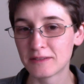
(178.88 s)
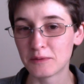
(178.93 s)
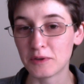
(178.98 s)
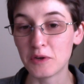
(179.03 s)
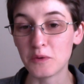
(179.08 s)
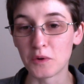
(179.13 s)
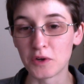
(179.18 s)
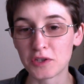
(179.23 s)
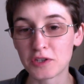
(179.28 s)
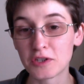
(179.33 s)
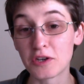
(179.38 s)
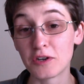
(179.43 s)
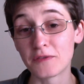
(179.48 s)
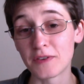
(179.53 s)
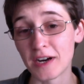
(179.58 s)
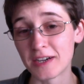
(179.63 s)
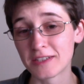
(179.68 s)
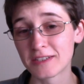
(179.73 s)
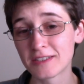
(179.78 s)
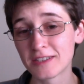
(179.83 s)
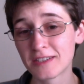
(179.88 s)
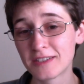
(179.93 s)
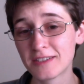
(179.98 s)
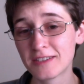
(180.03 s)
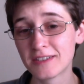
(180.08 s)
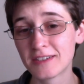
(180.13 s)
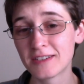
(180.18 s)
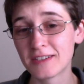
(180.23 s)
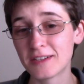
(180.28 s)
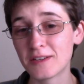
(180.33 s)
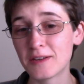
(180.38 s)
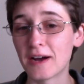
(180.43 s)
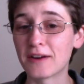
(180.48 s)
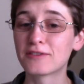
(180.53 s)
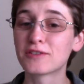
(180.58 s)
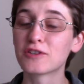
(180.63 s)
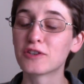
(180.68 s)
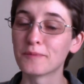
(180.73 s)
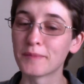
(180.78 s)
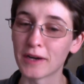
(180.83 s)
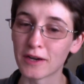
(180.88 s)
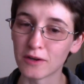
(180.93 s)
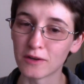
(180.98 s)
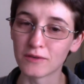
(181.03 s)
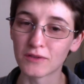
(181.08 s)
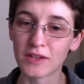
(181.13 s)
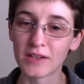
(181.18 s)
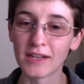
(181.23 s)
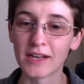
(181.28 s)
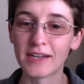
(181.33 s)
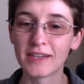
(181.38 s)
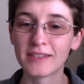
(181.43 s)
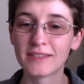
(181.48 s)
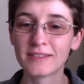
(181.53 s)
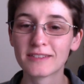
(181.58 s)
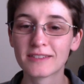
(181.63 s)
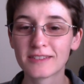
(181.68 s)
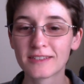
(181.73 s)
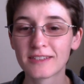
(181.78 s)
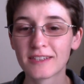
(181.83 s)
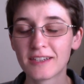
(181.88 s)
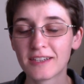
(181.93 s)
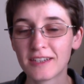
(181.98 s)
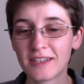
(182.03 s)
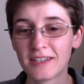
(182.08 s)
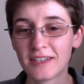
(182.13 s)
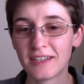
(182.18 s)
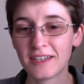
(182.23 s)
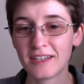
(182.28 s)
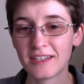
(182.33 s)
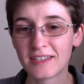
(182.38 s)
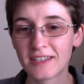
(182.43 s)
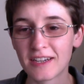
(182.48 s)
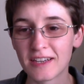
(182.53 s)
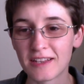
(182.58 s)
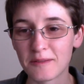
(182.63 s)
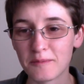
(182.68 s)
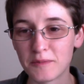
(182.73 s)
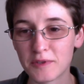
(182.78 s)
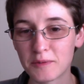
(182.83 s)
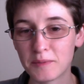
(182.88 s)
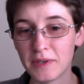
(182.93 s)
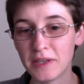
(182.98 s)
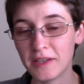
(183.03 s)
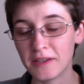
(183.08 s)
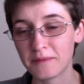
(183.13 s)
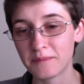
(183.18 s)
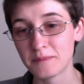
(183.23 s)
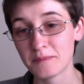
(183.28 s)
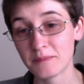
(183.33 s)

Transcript: want to go faster and you have to go back over the lines to get them to be